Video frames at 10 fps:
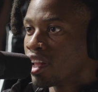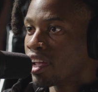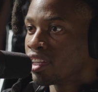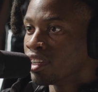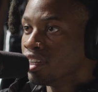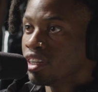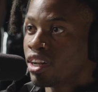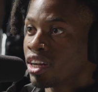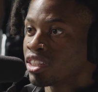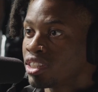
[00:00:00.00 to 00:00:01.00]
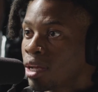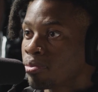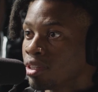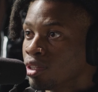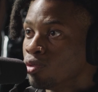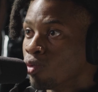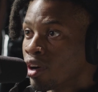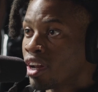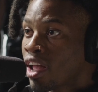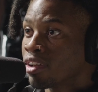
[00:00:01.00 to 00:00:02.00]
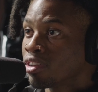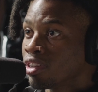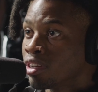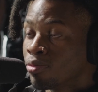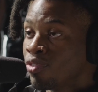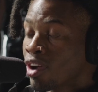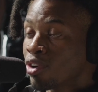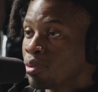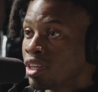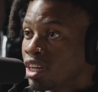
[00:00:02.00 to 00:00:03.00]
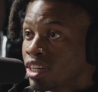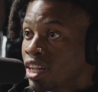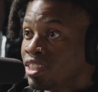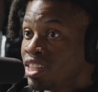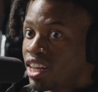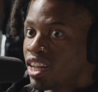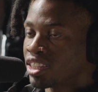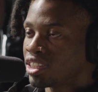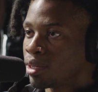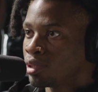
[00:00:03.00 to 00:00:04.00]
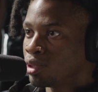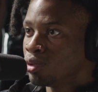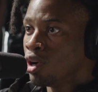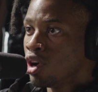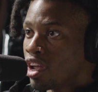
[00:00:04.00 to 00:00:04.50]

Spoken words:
Like, your hood not accepting you when in the very beginning they didn't accept you,